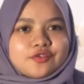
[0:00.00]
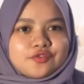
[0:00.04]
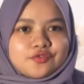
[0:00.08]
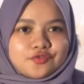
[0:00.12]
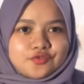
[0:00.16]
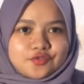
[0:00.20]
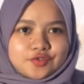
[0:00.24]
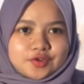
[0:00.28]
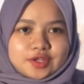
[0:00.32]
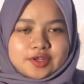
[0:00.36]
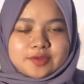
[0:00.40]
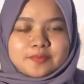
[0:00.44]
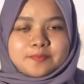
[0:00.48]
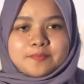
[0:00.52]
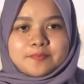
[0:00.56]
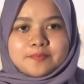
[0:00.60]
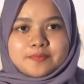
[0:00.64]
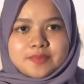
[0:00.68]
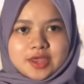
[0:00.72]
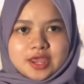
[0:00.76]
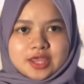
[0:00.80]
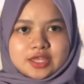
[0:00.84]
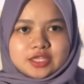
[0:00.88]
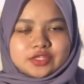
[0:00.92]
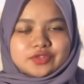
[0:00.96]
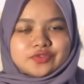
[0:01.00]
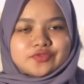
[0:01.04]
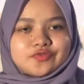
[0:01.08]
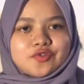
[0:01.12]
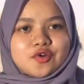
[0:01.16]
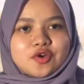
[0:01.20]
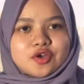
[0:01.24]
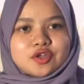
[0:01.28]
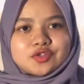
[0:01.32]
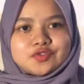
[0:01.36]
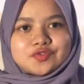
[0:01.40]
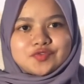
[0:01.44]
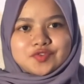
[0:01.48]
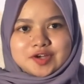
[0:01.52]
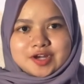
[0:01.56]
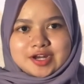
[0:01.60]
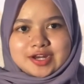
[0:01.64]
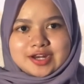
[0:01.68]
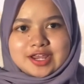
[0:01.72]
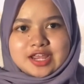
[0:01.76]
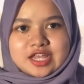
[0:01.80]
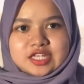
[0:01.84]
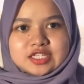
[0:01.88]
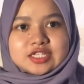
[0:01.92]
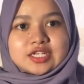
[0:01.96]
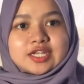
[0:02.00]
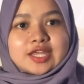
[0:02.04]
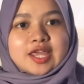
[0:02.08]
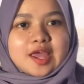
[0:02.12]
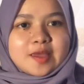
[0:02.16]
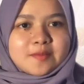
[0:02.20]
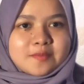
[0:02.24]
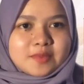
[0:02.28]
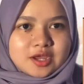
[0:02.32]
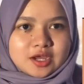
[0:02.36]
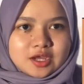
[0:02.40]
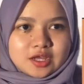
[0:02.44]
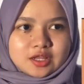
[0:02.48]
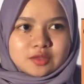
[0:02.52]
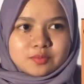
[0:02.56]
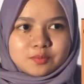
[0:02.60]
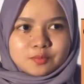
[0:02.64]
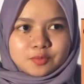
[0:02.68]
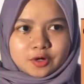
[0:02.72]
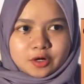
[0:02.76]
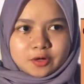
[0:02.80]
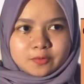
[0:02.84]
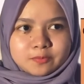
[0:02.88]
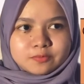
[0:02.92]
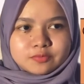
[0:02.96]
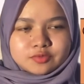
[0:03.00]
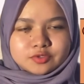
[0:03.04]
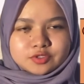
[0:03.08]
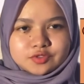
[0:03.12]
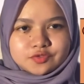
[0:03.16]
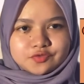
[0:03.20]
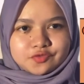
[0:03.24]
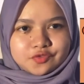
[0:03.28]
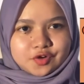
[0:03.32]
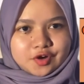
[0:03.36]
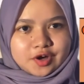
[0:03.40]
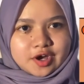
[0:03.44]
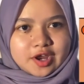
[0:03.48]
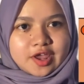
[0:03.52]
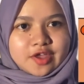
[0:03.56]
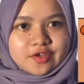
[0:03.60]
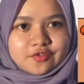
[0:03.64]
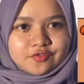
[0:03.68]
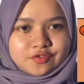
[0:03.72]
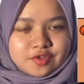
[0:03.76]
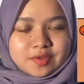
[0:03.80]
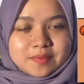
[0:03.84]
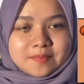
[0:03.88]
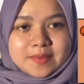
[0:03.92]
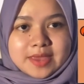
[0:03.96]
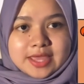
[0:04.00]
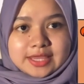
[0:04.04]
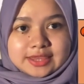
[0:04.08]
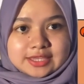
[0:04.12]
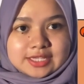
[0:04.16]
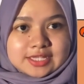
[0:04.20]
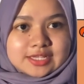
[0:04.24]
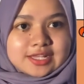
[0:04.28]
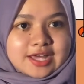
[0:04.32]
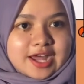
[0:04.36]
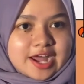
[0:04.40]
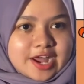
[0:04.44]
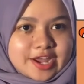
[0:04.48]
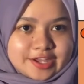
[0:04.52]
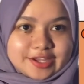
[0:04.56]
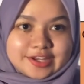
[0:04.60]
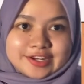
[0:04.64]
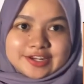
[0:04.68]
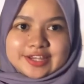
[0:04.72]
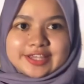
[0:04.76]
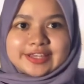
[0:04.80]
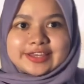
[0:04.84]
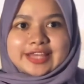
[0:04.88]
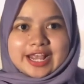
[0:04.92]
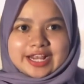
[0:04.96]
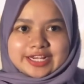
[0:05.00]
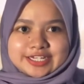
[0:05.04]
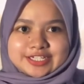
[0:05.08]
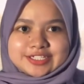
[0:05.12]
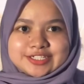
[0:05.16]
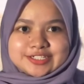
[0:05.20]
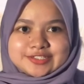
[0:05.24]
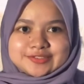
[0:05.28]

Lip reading: free-base phosphorine as a chemical props for heavy metal ion detection.